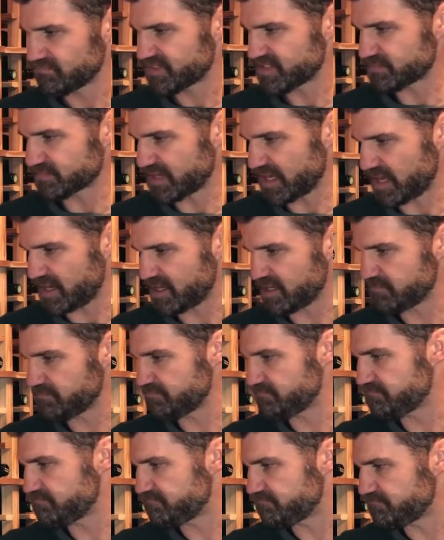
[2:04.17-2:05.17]
kind of
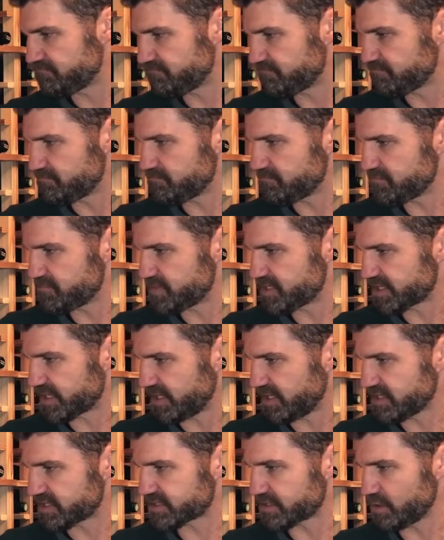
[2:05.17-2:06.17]

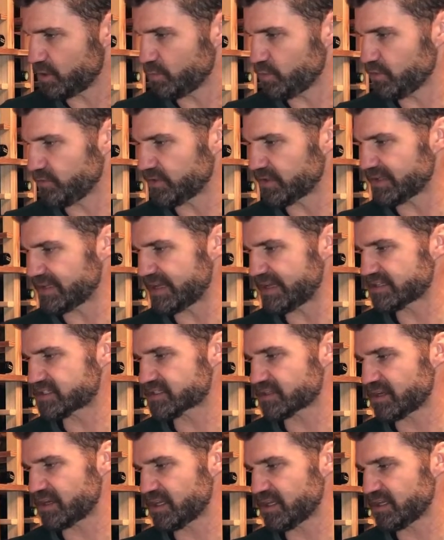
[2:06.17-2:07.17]
skinny, slow-moving legs
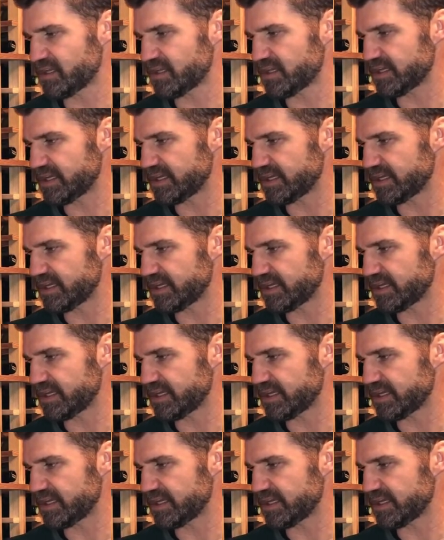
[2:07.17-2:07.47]
on it,